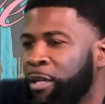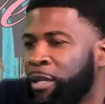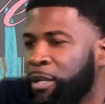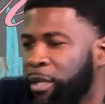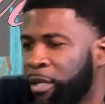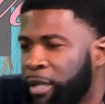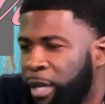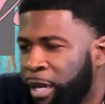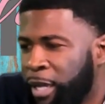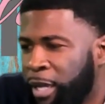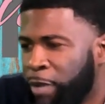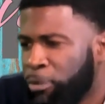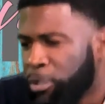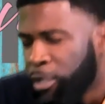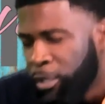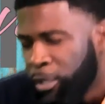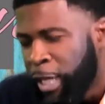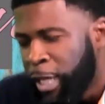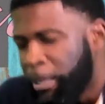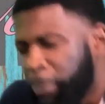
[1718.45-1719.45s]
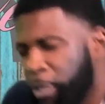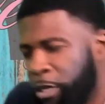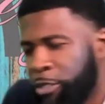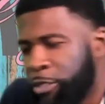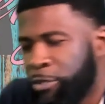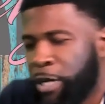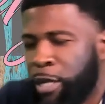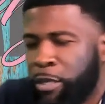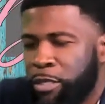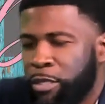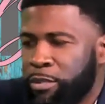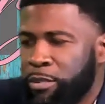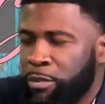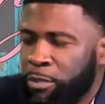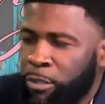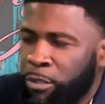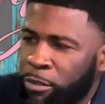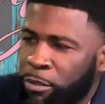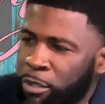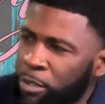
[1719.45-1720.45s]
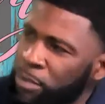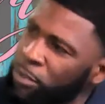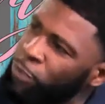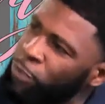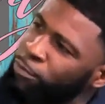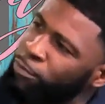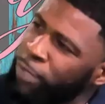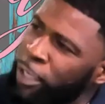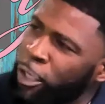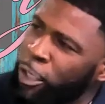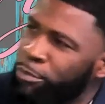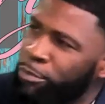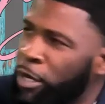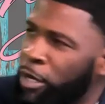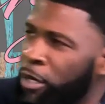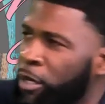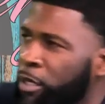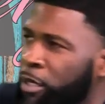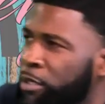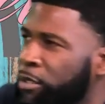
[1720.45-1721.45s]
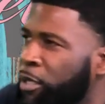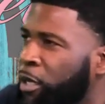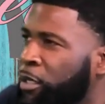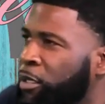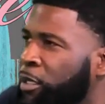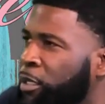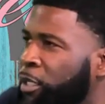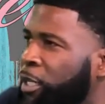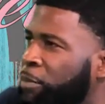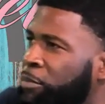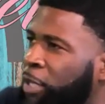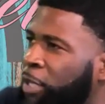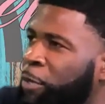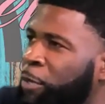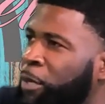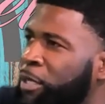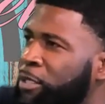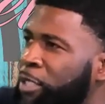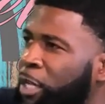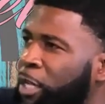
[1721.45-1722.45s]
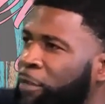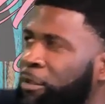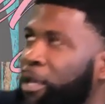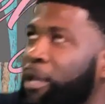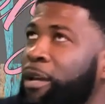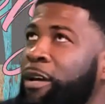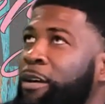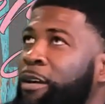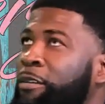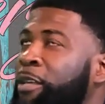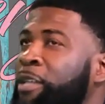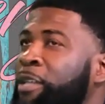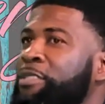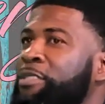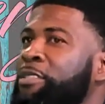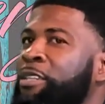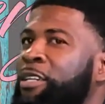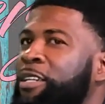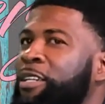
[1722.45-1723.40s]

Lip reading: And he was like, "Yeah, I'm going to try this, these new beard products on you." And I'm thinking to myself, like, "Oh, that's it.